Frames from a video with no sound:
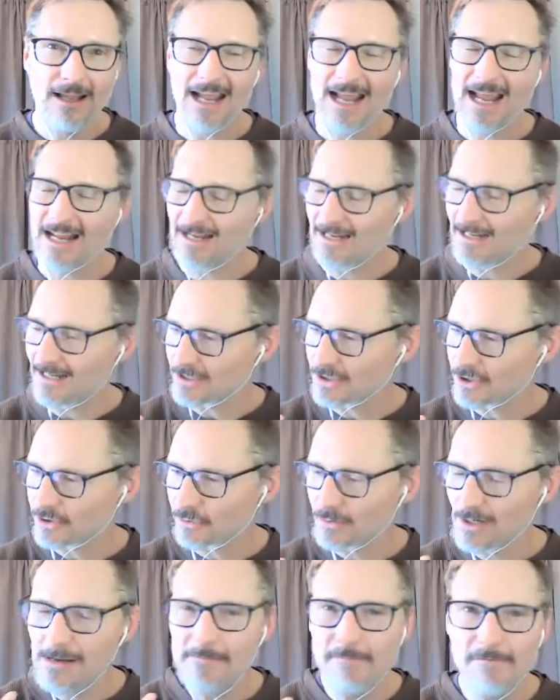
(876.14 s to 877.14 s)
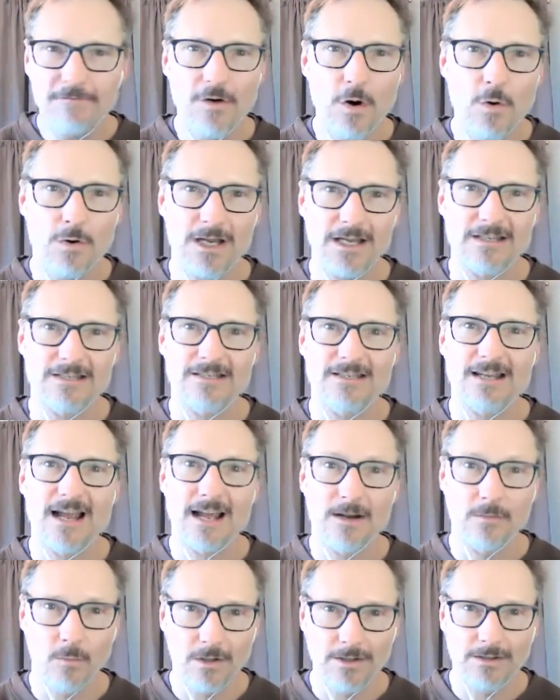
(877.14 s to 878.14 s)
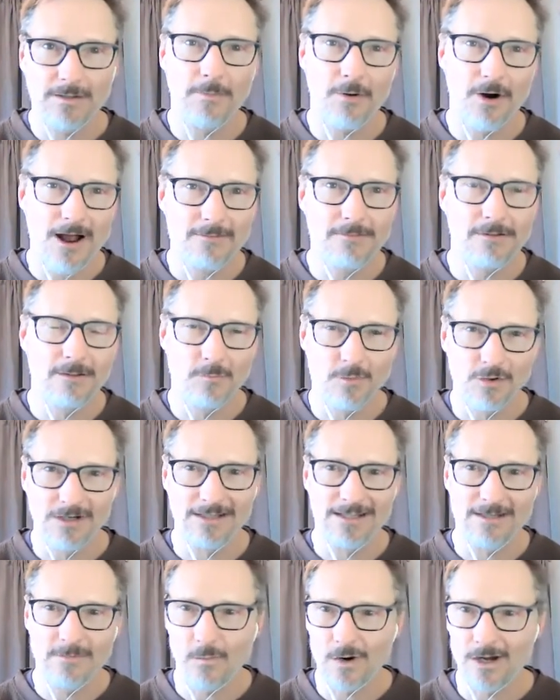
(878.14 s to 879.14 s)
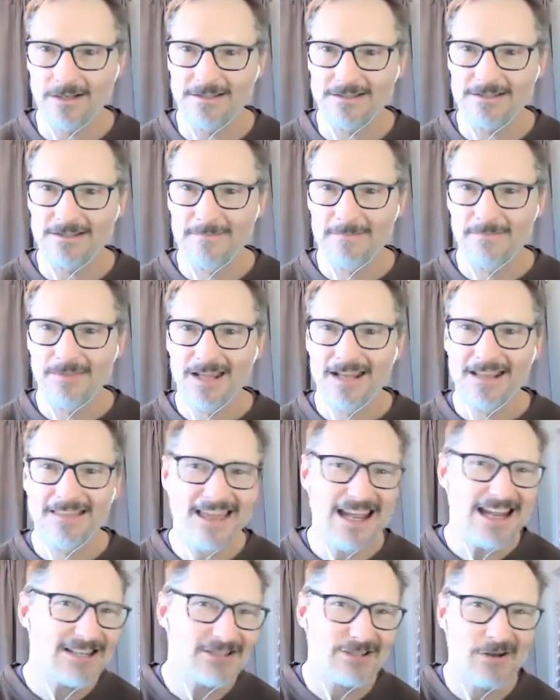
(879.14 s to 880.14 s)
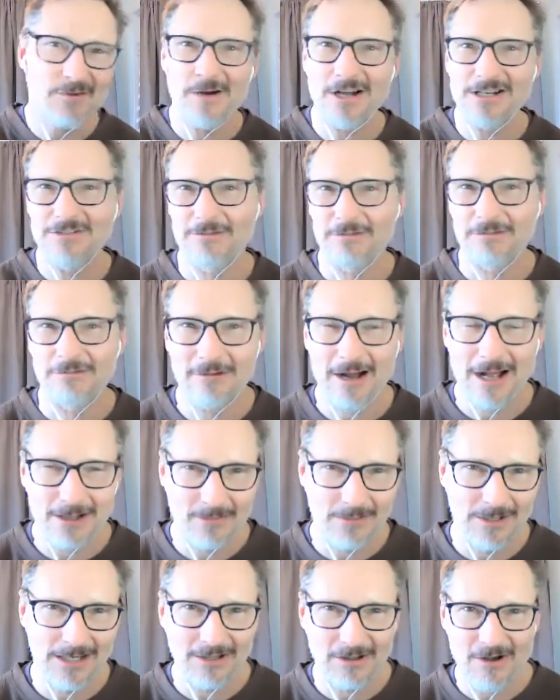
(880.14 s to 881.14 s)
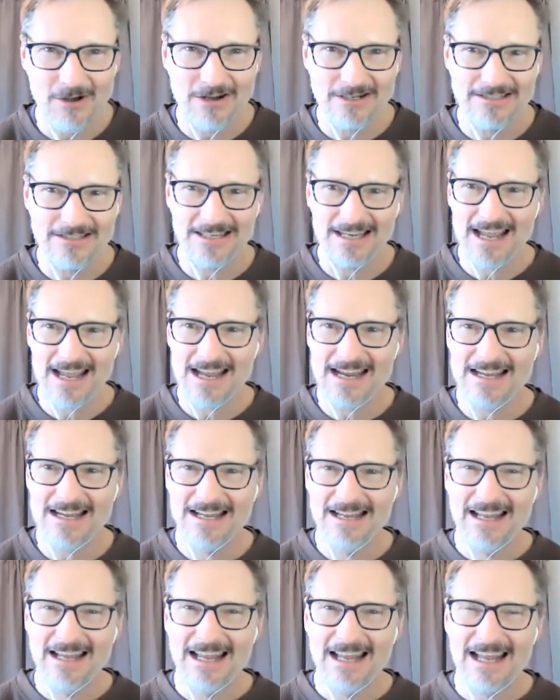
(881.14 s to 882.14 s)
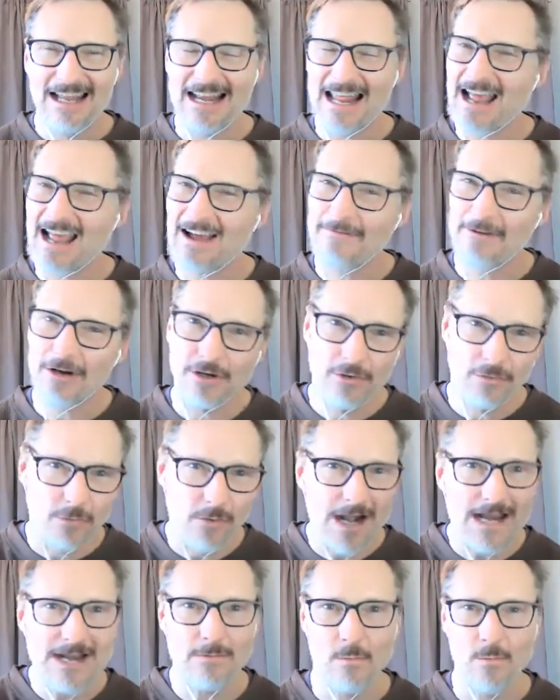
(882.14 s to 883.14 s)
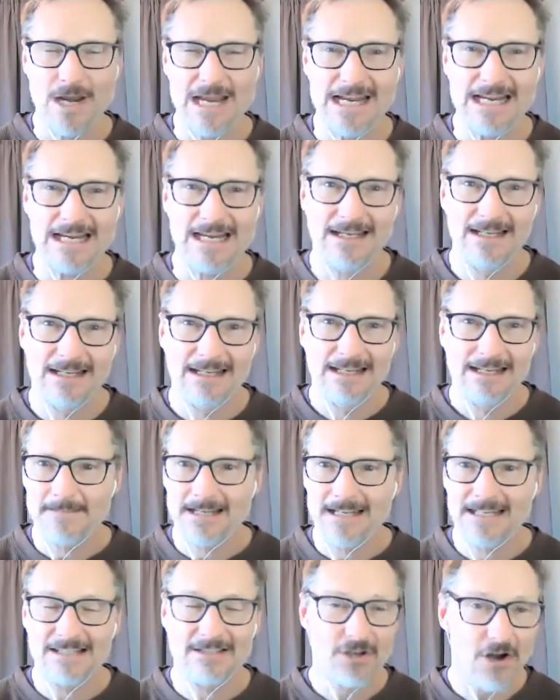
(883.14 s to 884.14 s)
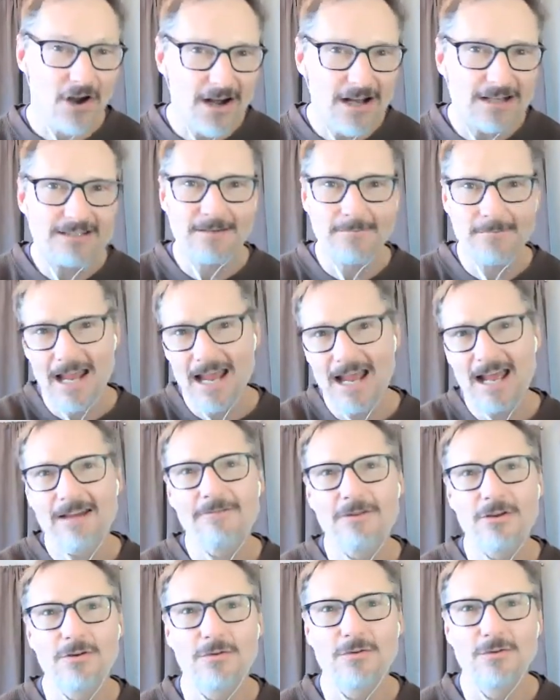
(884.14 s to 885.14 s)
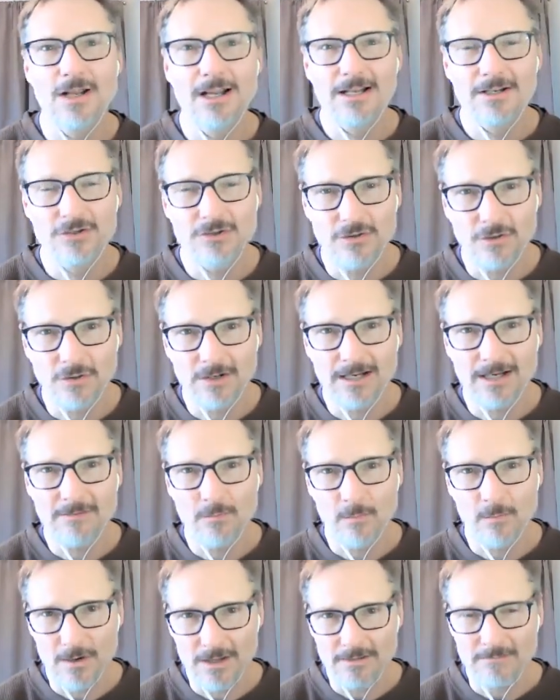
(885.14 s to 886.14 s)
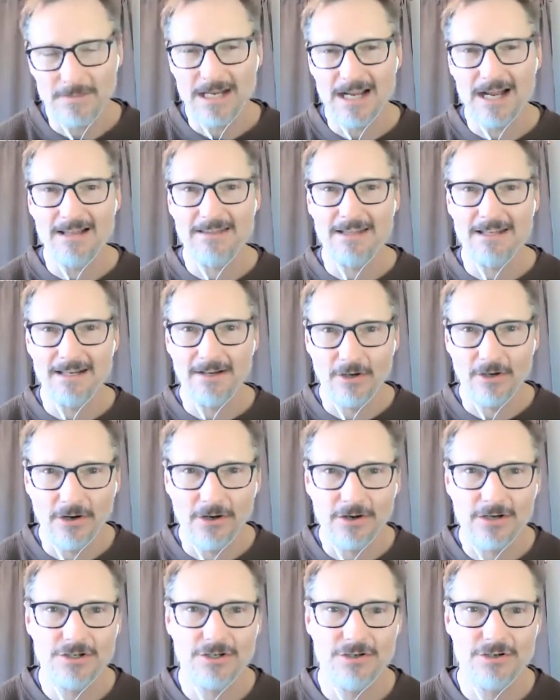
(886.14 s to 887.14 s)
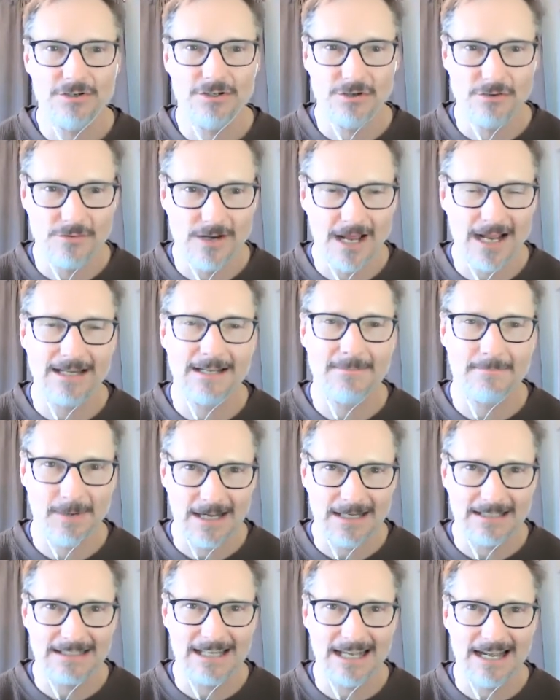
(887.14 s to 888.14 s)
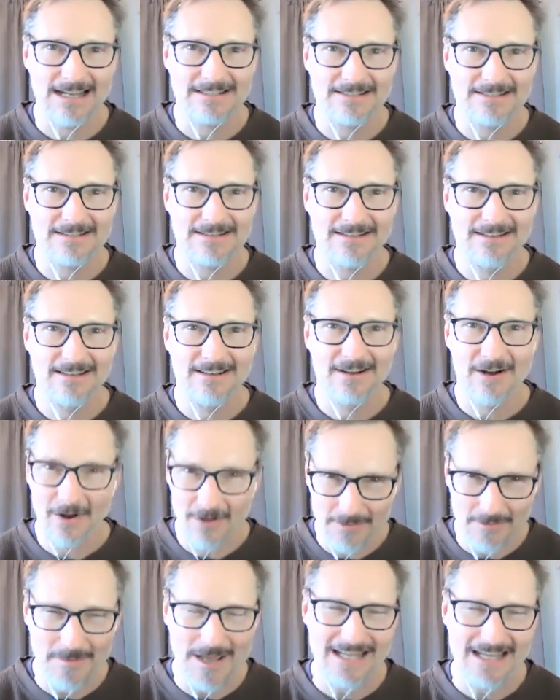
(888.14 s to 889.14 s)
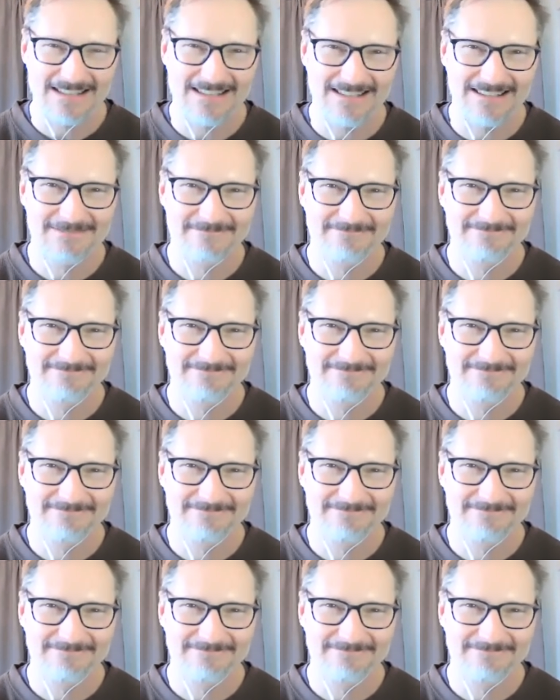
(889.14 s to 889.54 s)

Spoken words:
and an extreme focus on what the problem really was. Thanks so much for following along today, and have a great week. It's awesome to have you join with me on the Encouragers United podcast. All the best.